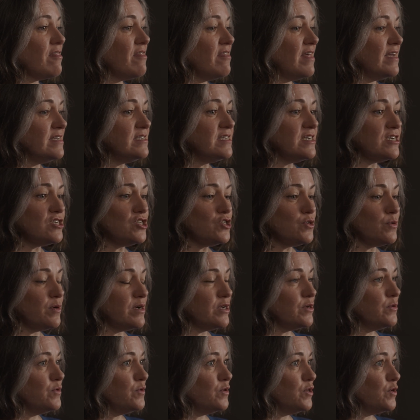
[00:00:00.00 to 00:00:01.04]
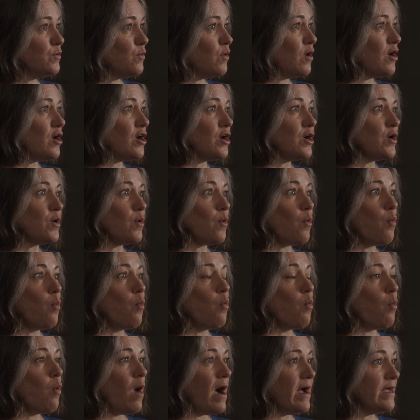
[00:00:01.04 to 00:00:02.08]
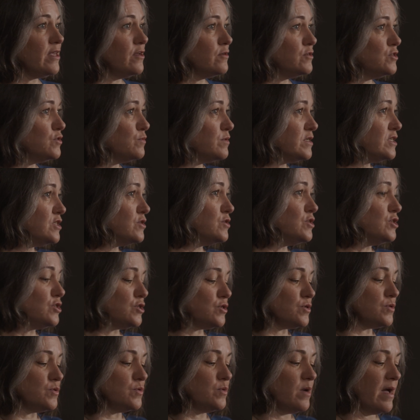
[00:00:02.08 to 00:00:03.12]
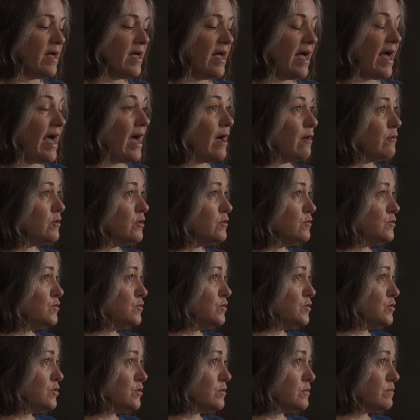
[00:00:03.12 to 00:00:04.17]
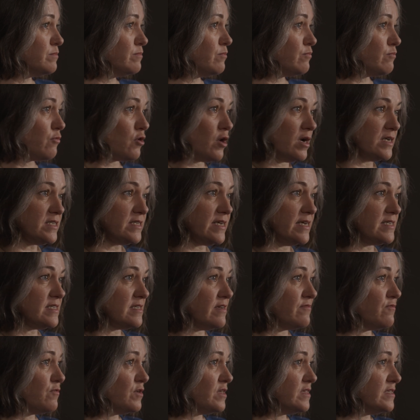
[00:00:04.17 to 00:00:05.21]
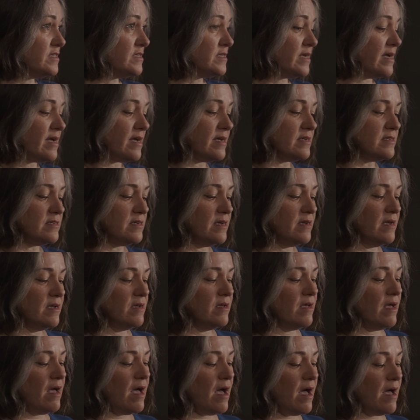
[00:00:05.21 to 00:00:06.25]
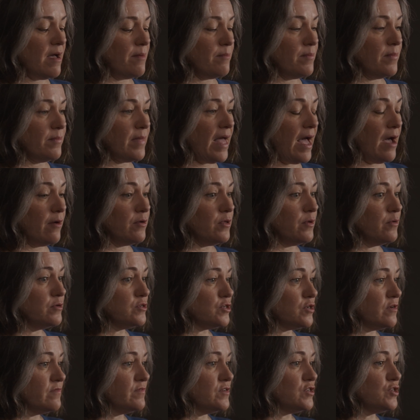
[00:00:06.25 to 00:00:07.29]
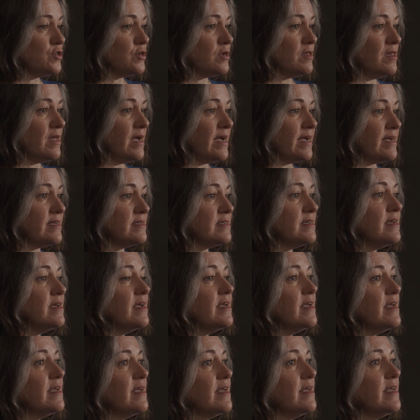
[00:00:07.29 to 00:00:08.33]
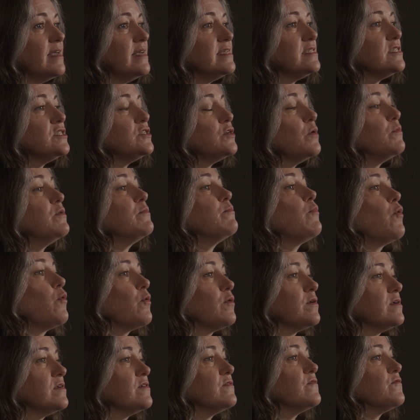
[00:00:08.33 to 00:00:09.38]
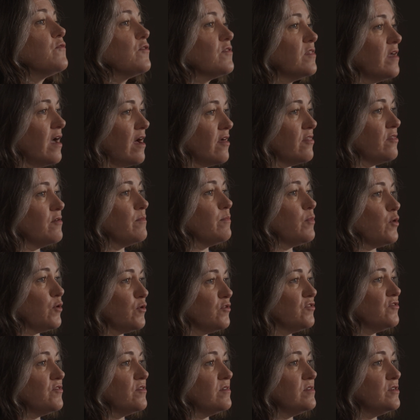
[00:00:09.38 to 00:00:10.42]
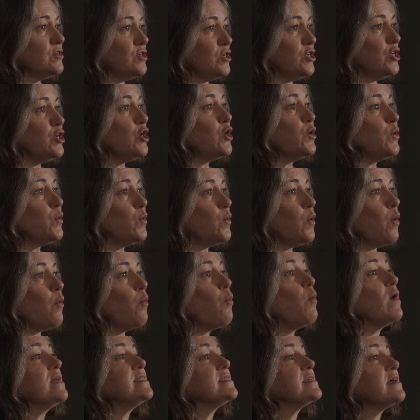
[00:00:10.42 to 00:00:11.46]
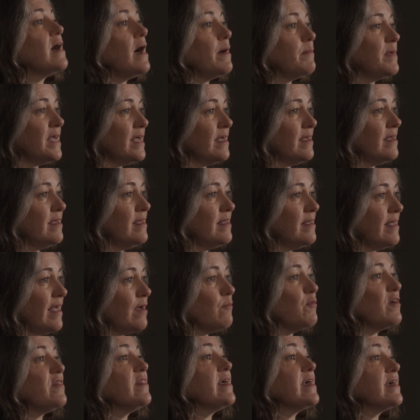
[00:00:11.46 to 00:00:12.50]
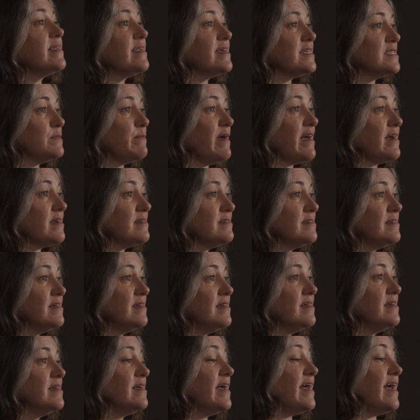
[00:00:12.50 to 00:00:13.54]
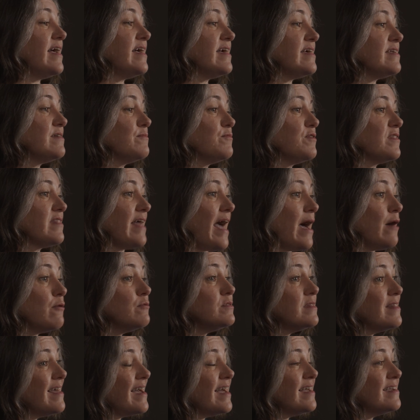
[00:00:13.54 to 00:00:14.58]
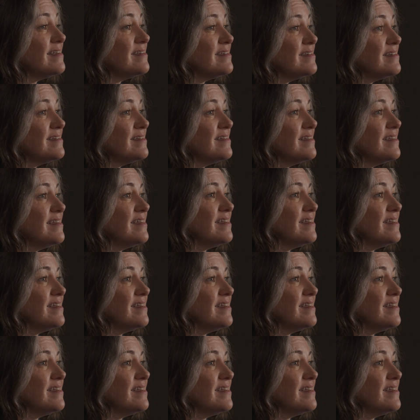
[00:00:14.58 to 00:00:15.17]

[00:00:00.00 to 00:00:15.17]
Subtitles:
authentic, showing who you are, why you do what you do, how you do your process of real estate, how you service your client is so important for the other person to know what's coming and what they can expect. And without that,